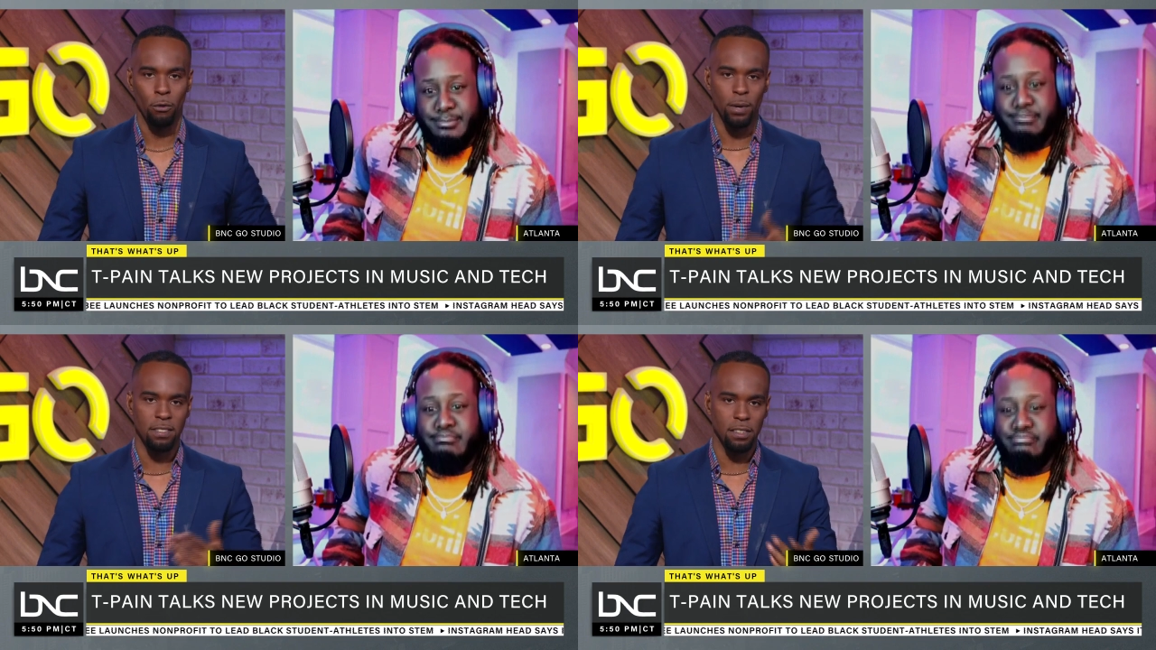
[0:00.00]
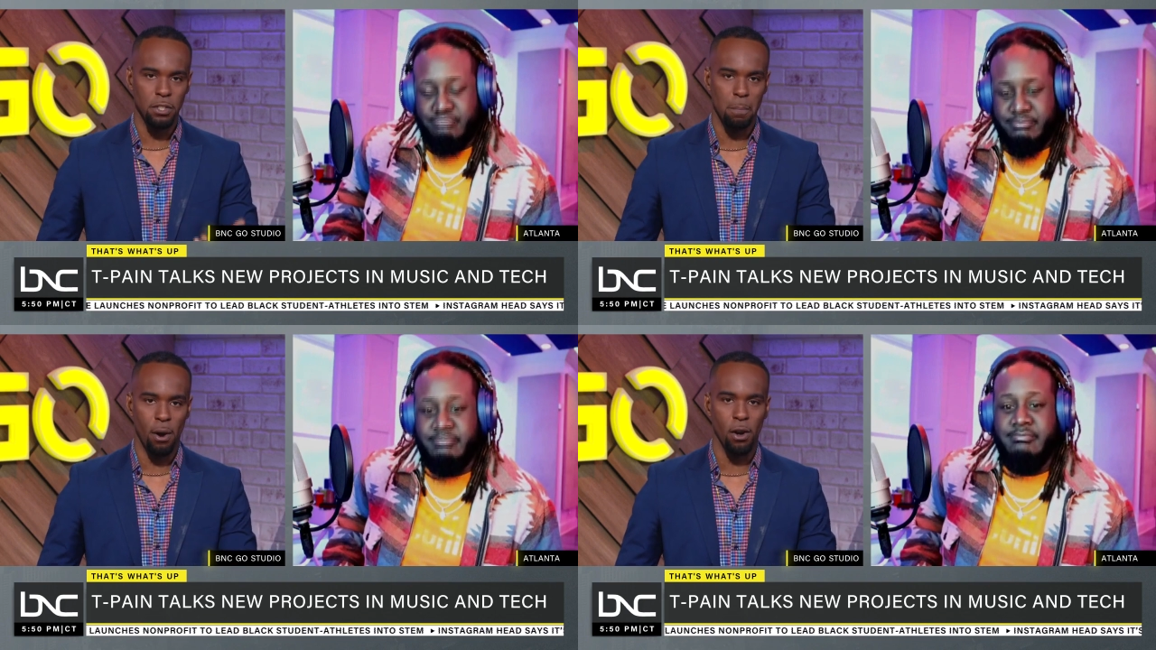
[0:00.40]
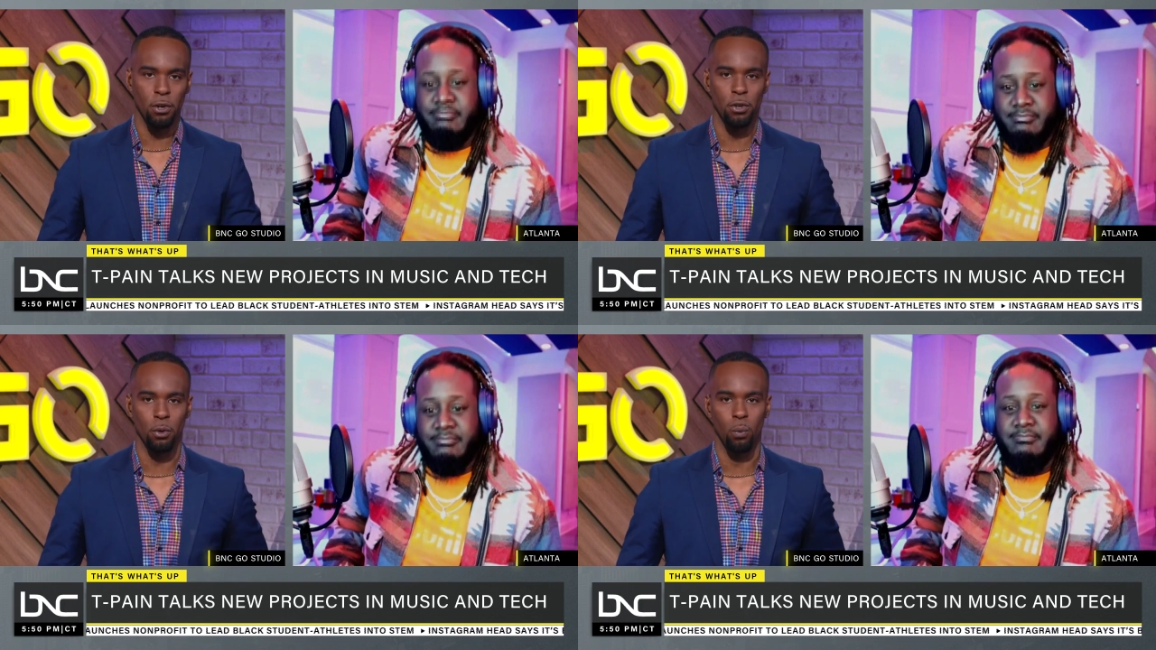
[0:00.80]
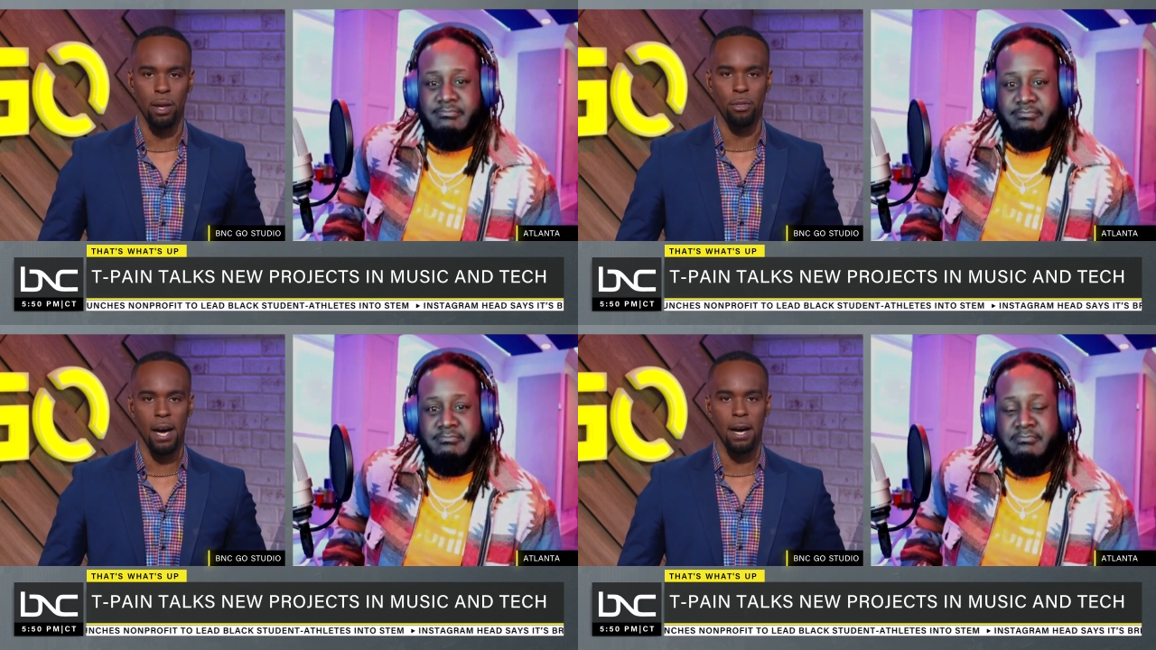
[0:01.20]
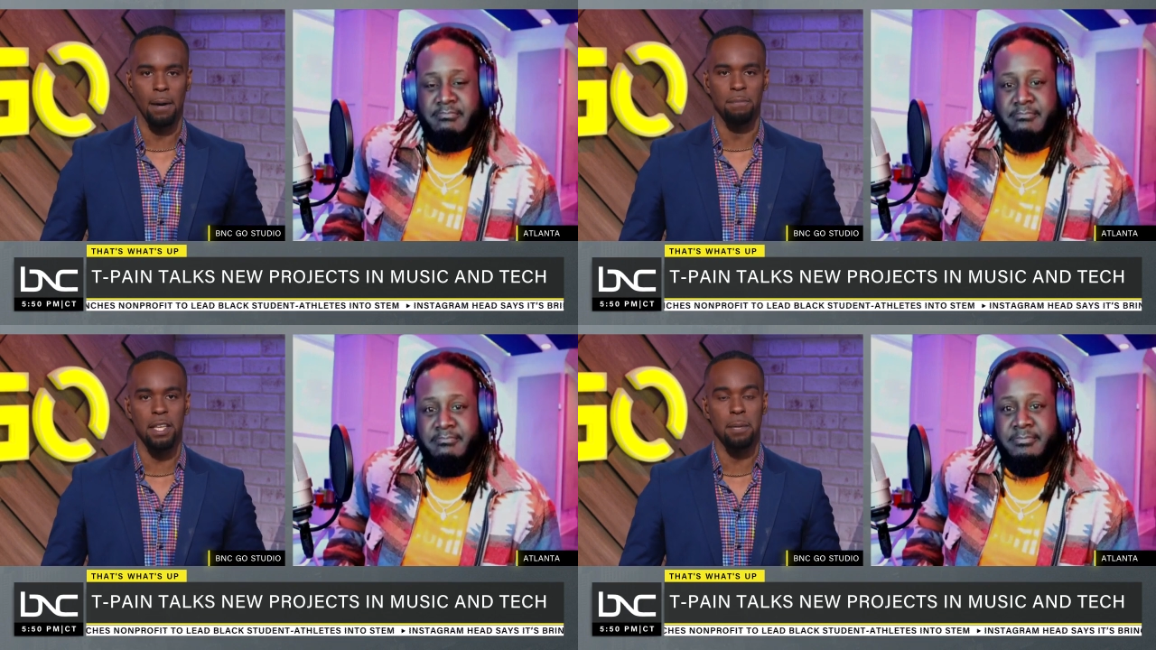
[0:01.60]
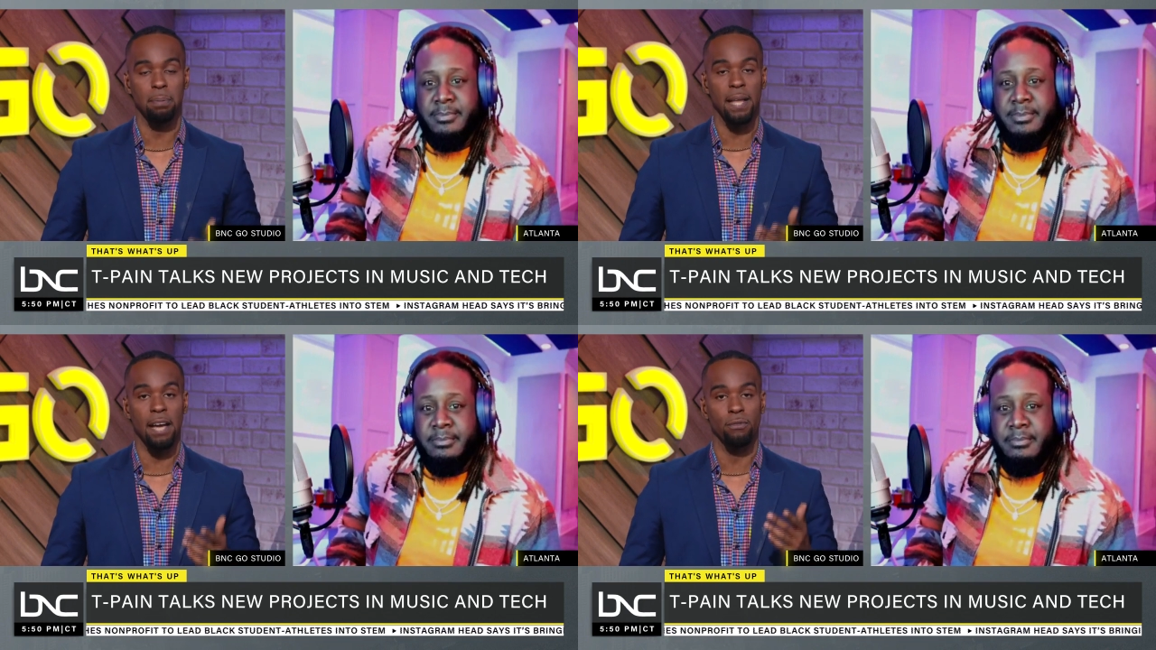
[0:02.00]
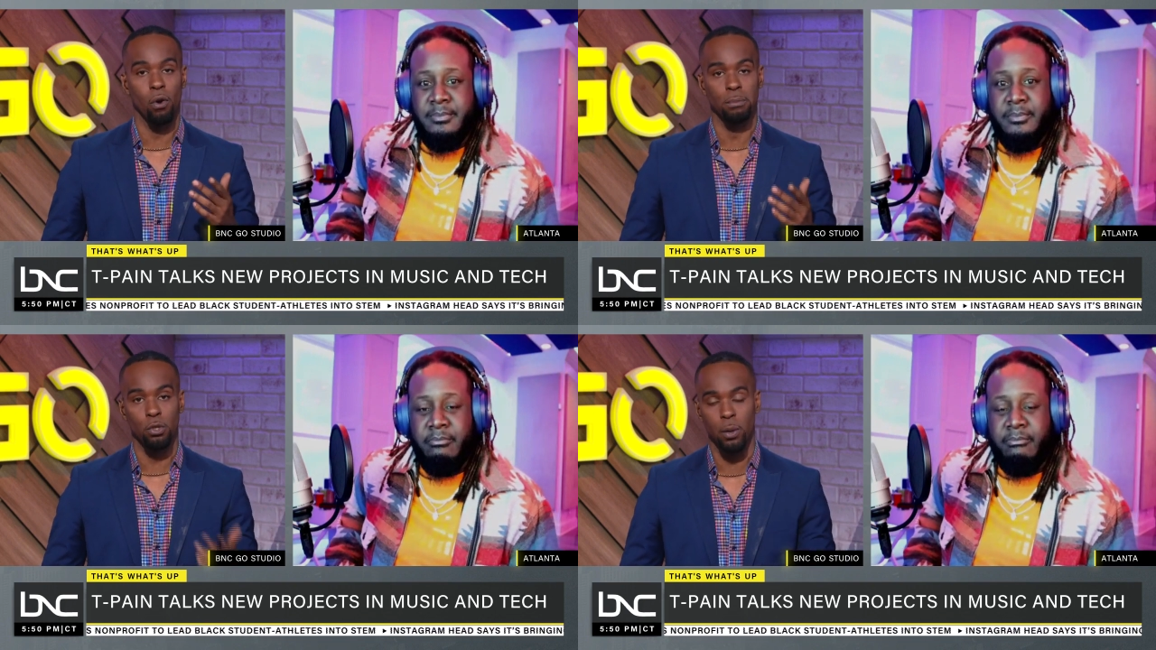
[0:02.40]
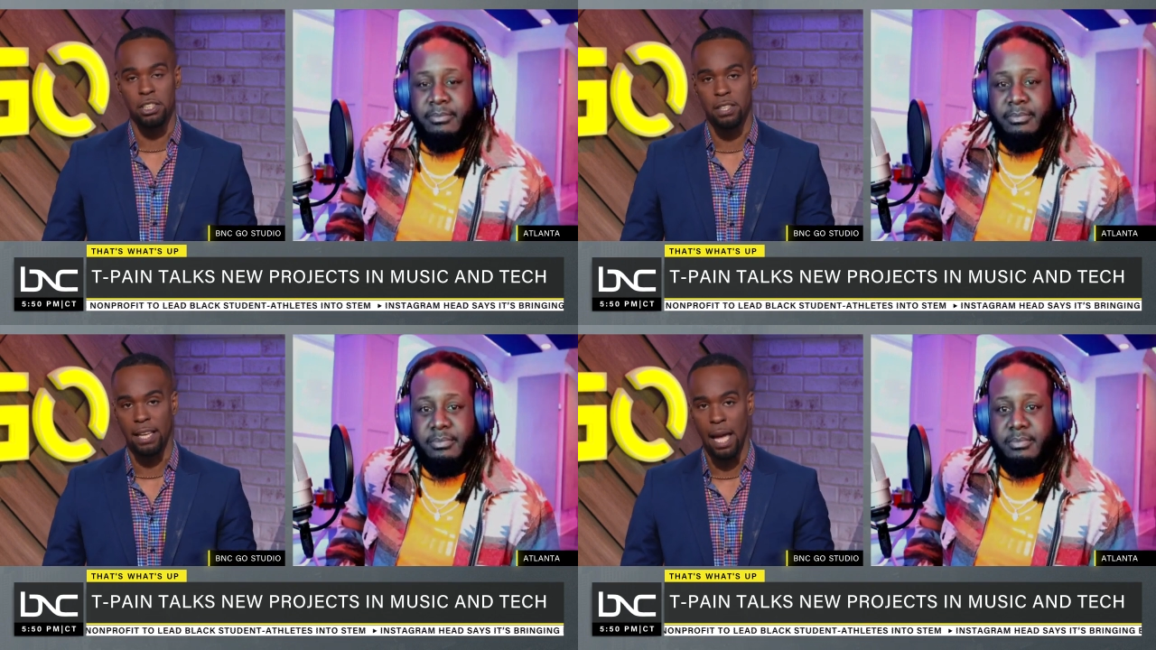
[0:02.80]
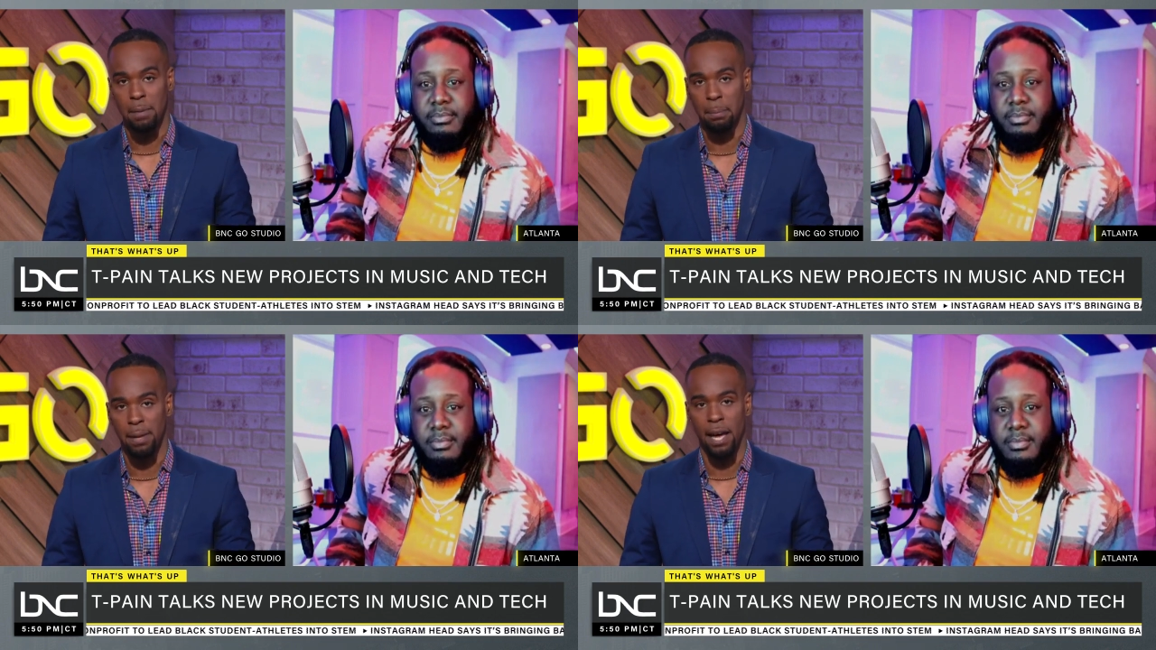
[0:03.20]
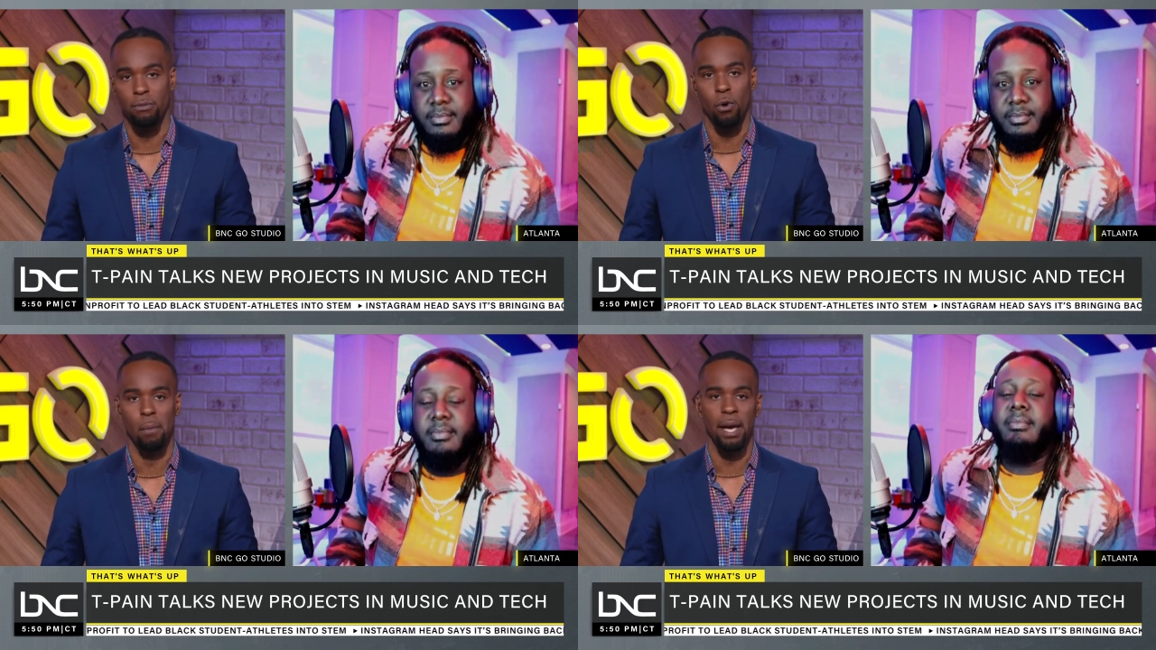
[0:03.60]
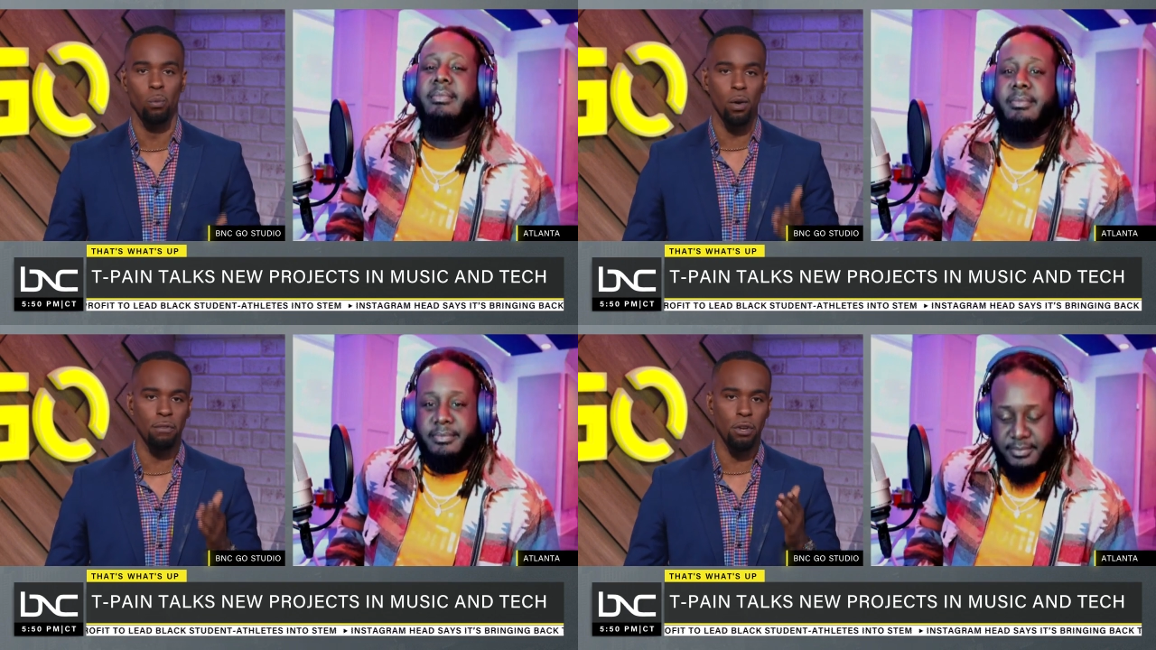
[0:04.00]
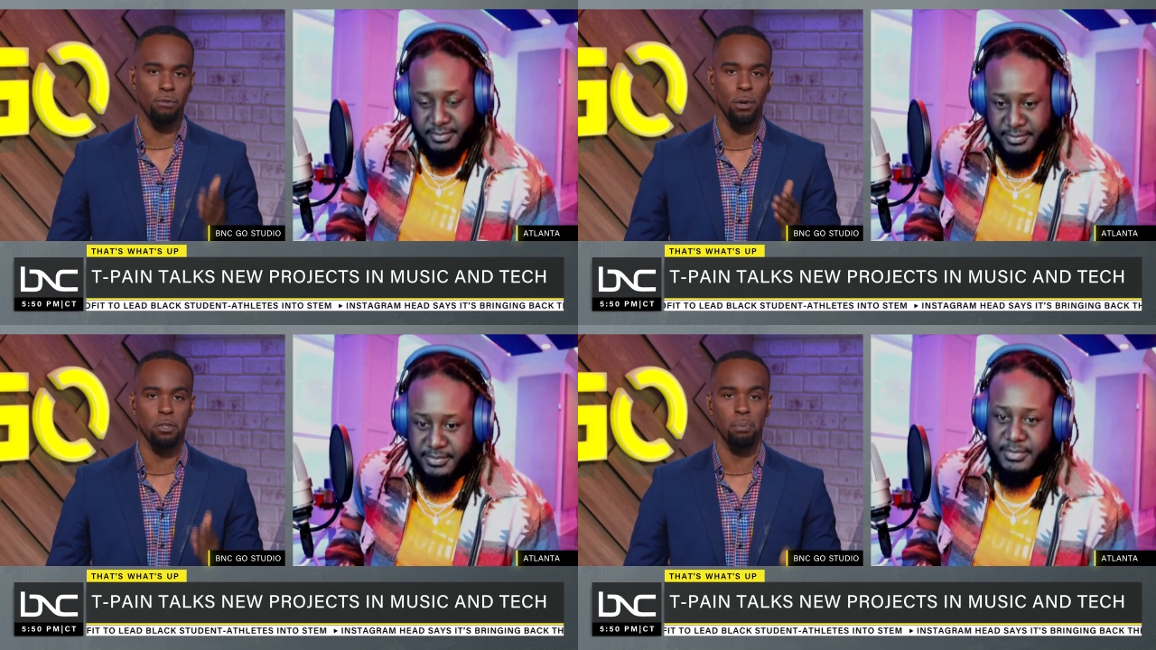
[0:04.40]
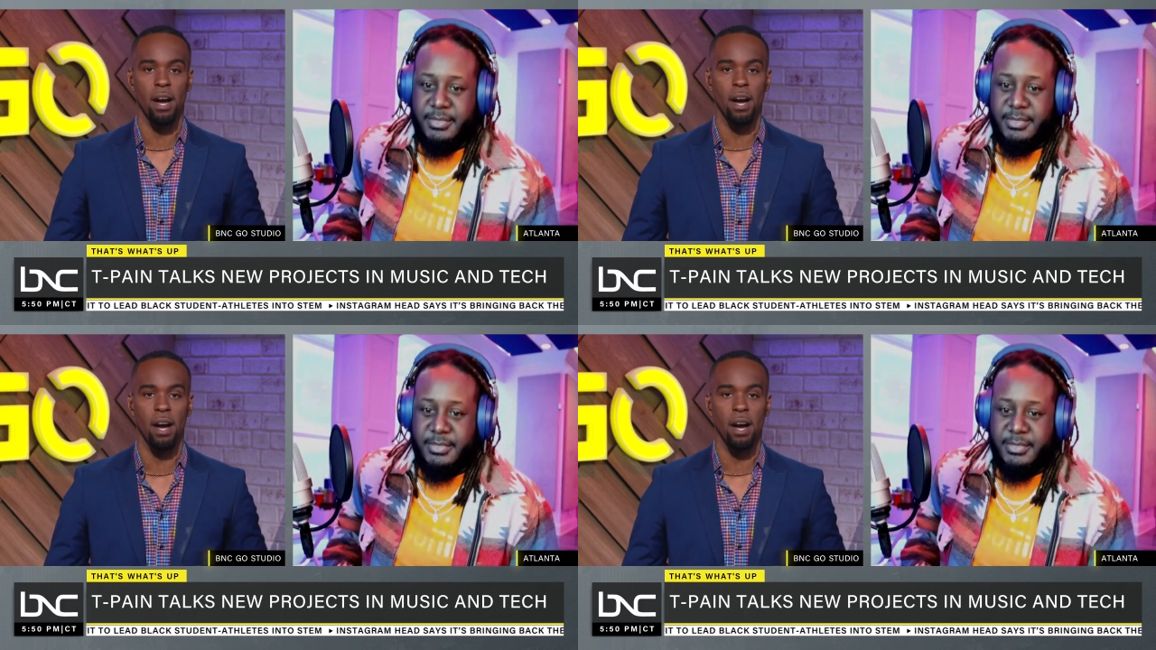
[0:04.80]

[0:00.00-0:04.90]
Speaker 1: Recently, you mm -hmm, partnered mm -hmm. with um, the platform Twitch, the gaming platform, and one of your first